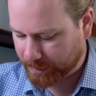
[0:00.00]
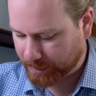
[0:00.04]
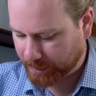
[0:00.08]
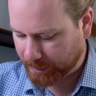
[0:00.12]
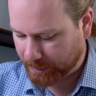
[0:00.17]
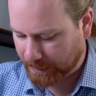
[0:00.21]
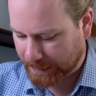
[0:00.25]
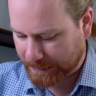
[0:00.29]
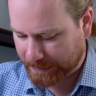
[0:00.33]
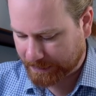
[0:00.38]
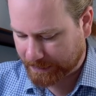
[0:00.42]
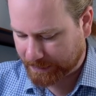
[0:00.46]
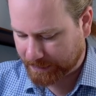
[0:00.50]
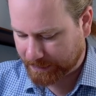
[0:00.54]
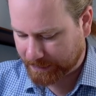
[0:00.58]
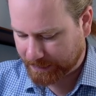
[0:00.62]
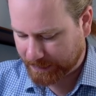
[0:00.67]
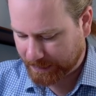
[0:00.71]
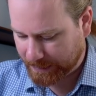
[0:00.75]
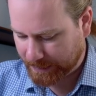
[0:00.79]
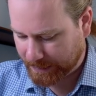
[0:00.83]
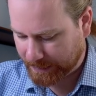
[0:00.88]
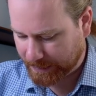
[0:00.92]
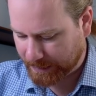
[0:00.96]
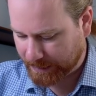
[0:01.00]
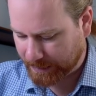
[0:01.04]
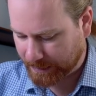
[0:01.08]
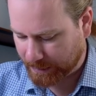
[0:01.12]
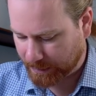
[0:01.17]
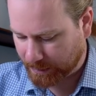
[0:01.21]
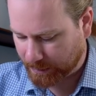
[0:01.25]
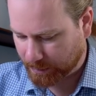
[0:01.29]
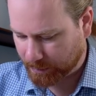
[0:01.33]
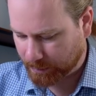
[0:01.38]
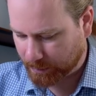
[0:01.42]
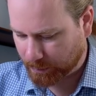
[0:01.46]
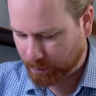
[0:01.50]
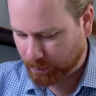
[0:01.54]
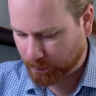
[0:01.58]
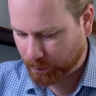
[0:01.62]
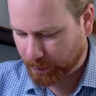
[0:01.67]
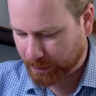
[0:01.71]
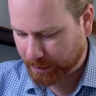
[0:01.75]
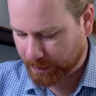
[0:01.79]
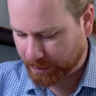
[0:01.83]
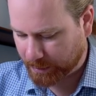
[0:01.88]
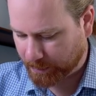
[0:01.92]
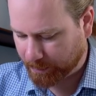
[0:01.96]
So let's see
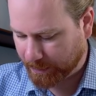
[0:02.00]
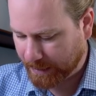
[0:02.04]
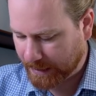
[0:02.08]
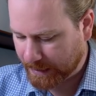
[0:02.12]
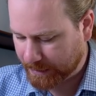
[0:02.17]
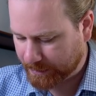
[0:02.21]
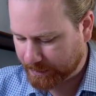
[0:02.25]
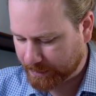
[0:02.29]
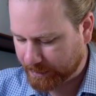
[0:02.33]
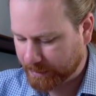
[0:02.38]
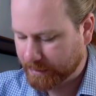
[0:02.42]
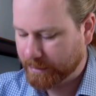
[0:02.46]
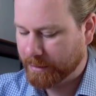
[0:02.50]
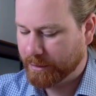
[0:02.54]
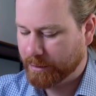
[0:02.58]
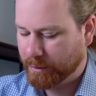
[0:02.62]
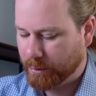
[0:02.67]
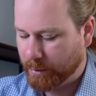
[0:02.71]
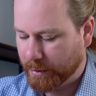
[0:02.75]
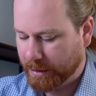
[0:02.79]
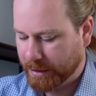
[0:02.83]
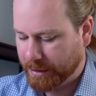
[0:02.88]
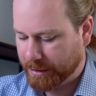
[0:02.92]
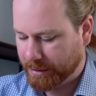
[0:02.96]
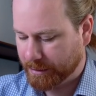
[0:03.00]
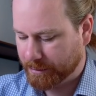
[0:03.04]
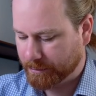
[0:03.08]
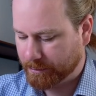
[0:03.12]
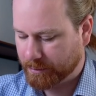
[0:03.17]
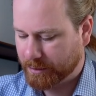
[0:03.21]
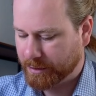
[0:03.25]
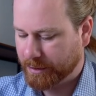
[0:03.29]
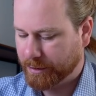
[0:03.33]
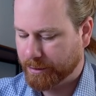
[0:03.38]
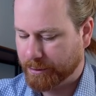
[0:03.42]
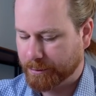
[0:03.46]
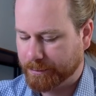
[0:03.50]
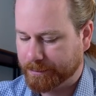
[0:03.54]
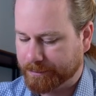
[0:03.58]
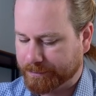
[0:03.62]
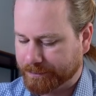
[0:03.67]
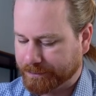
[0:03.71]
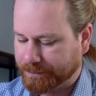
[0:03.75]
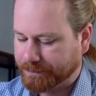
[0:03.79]
with balancing the equation. So